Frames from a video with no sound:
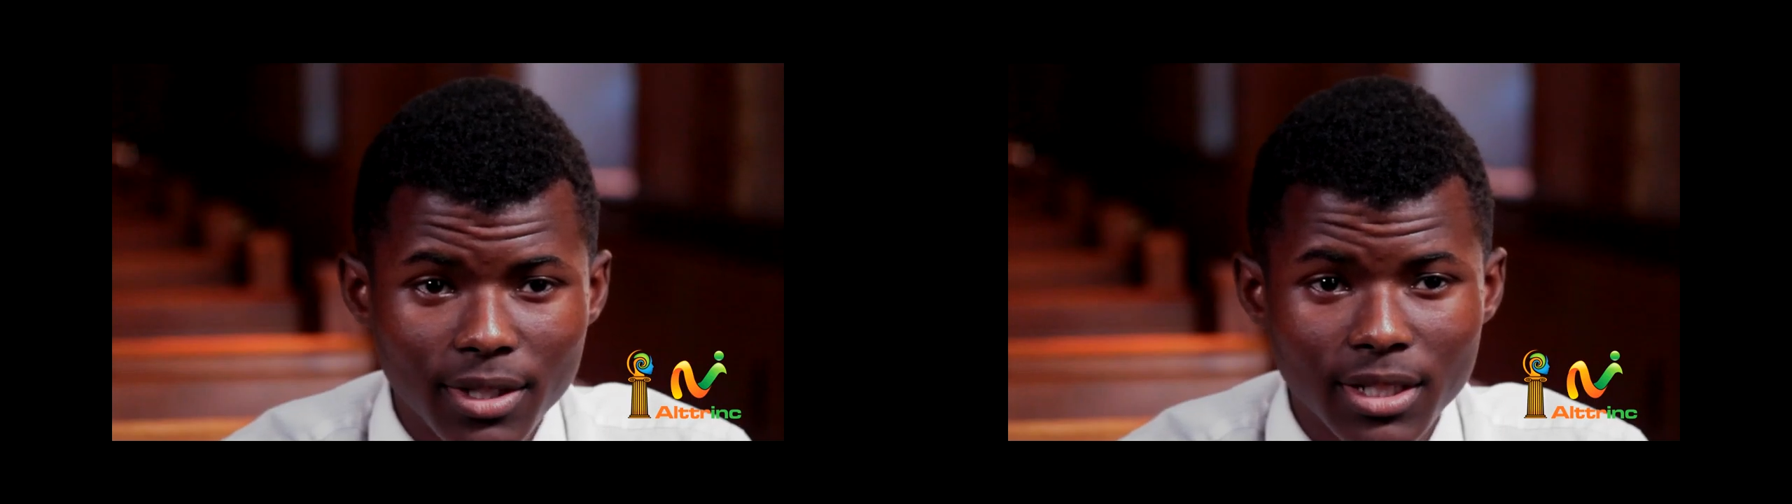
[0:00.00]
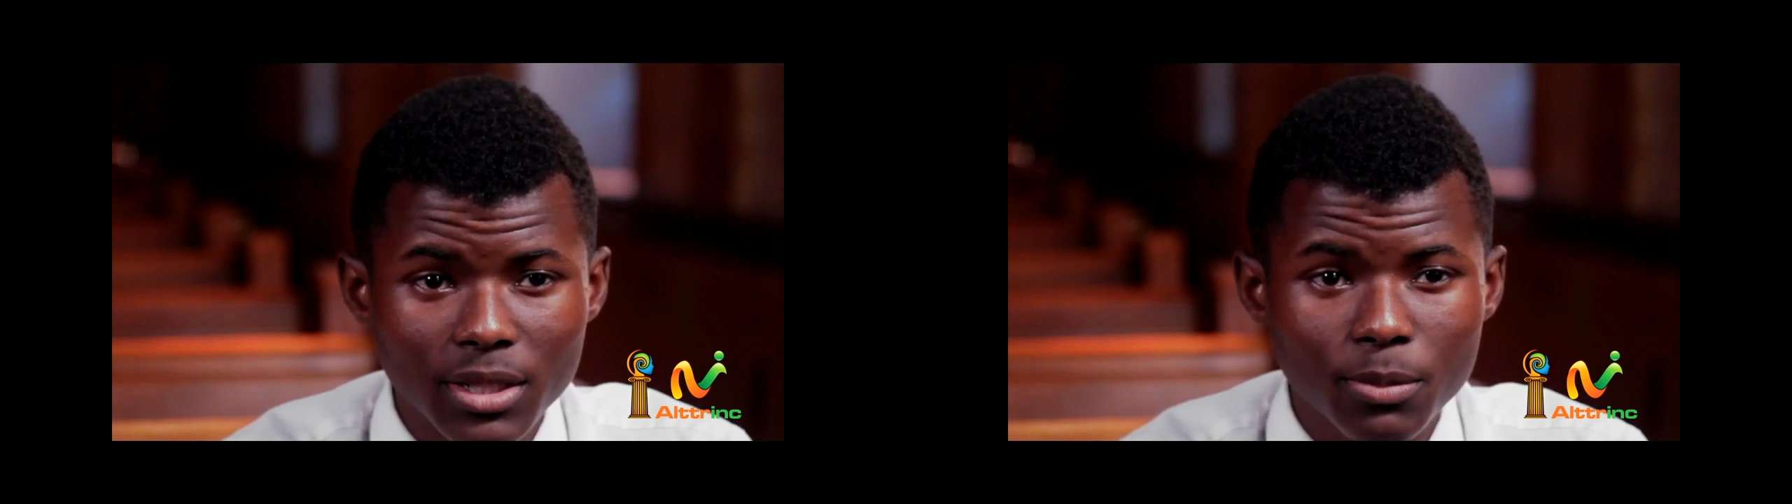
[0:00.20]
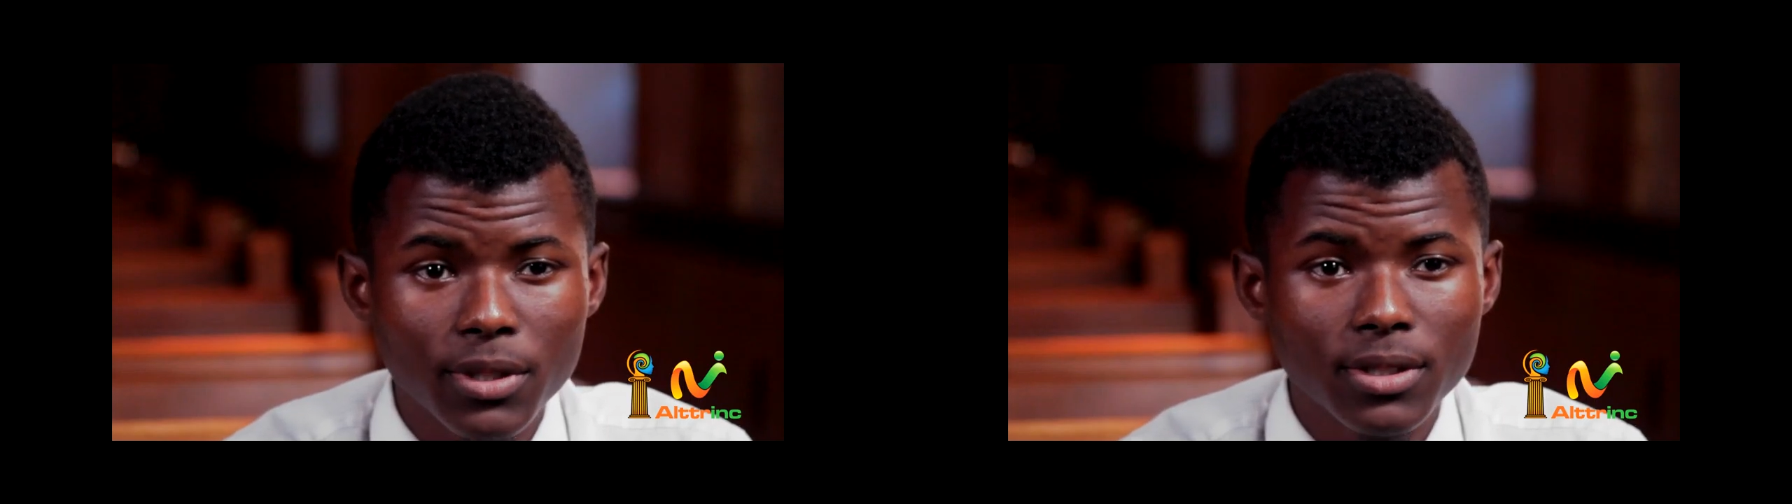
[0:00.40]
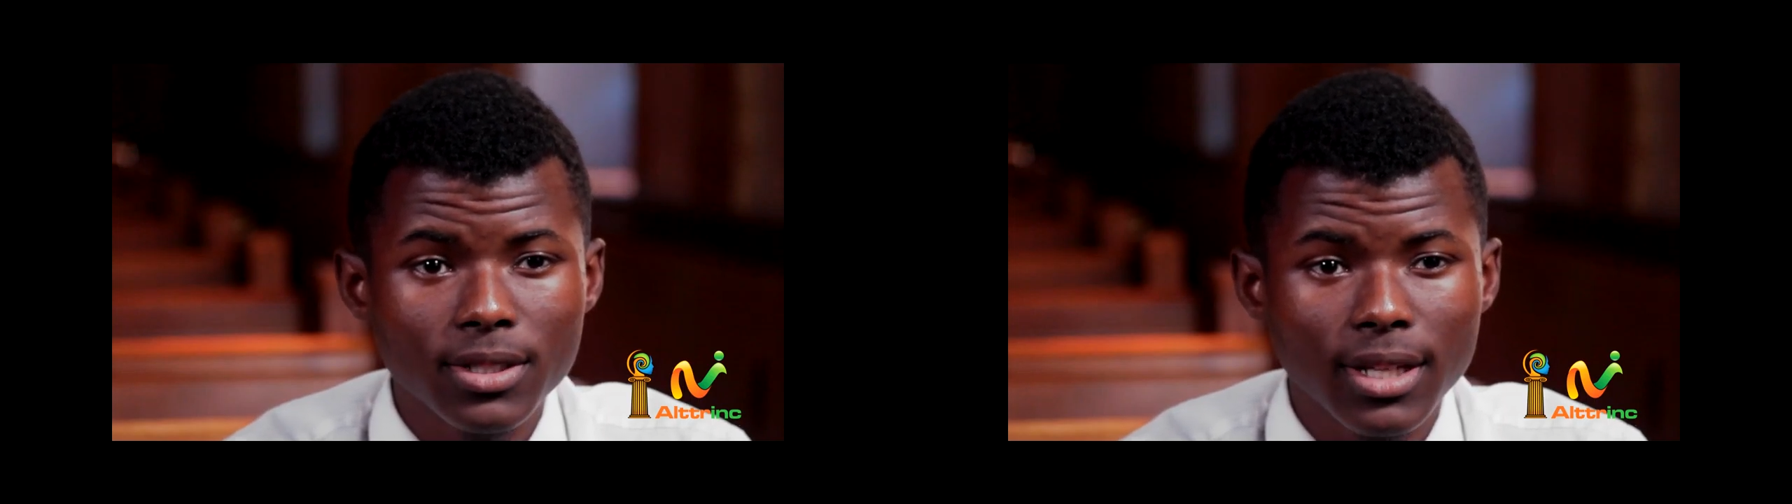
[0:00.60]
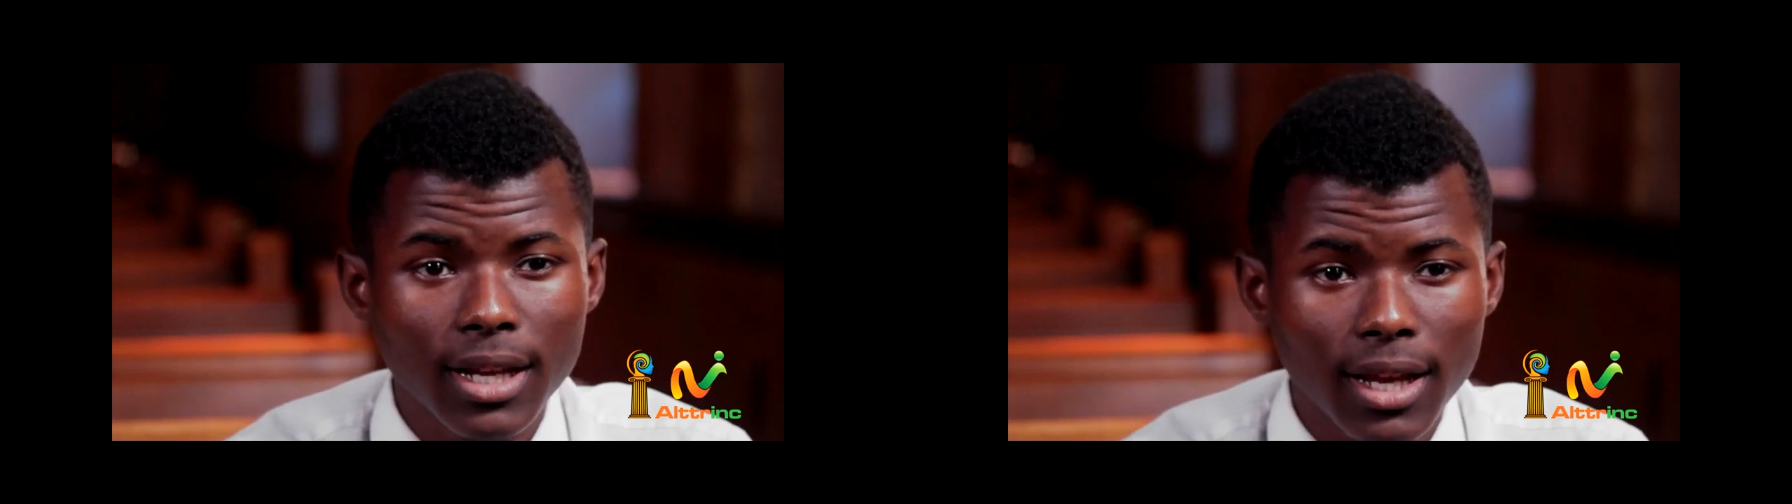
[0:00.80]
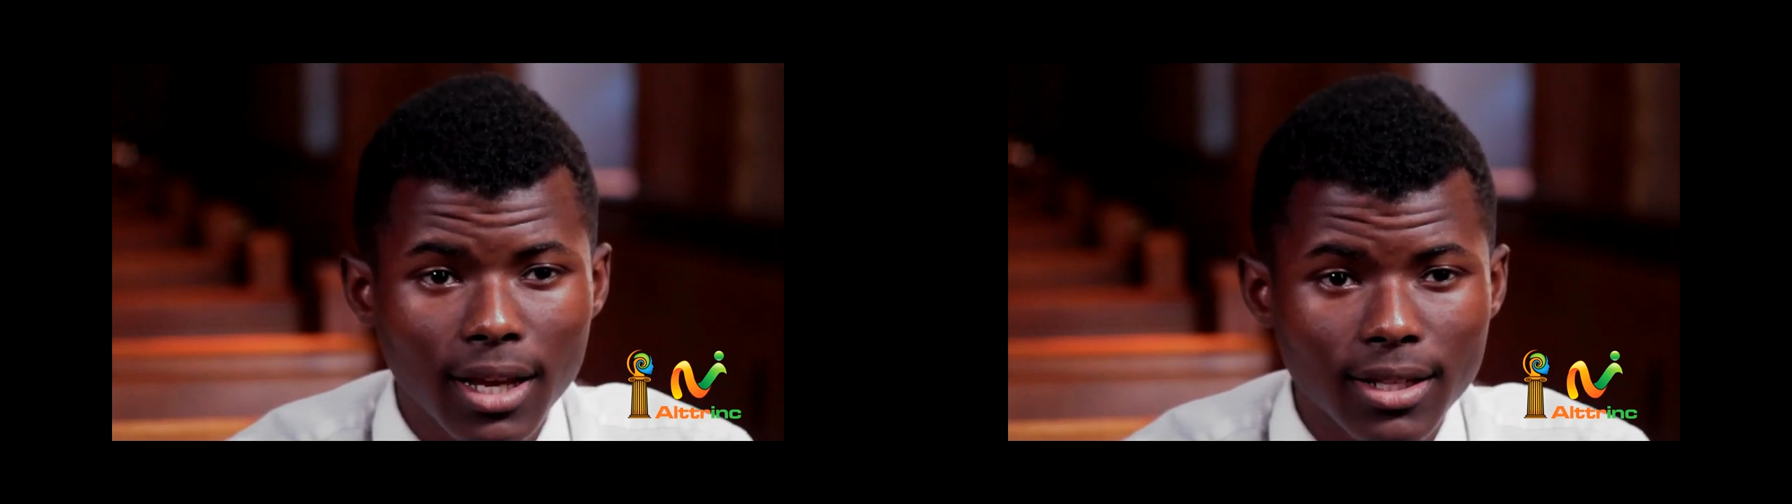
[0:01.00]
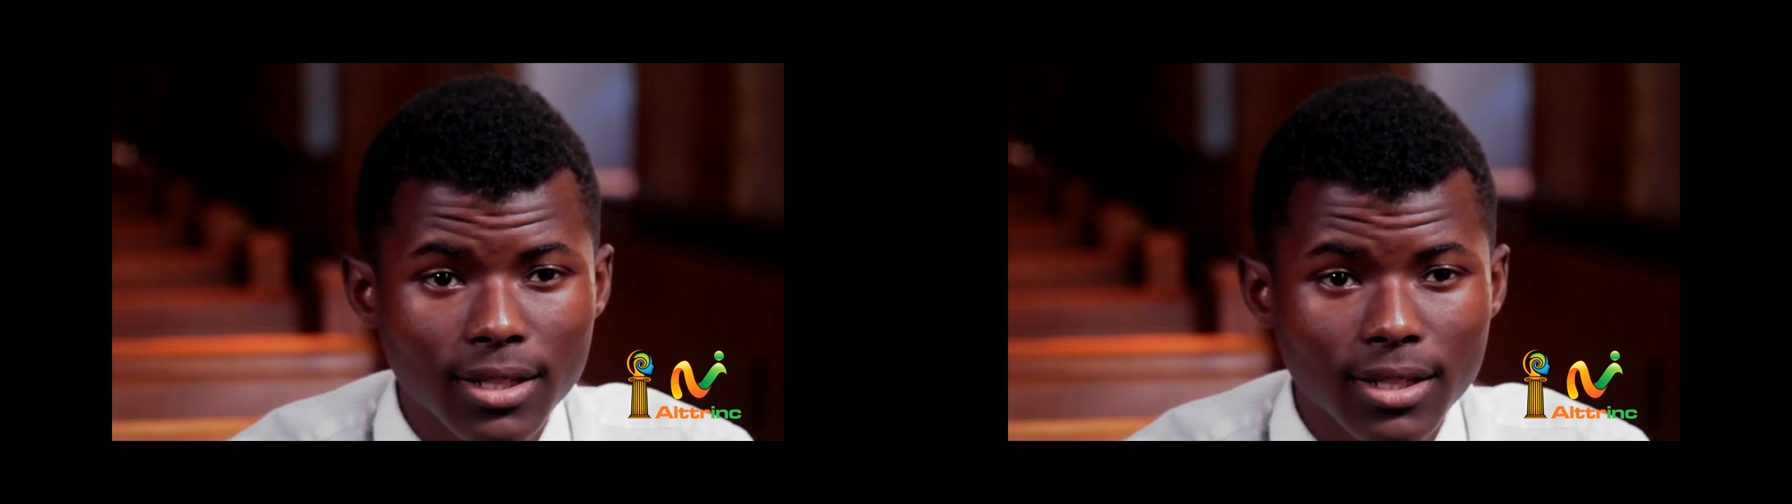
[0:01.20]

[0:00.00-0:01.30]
an experience I had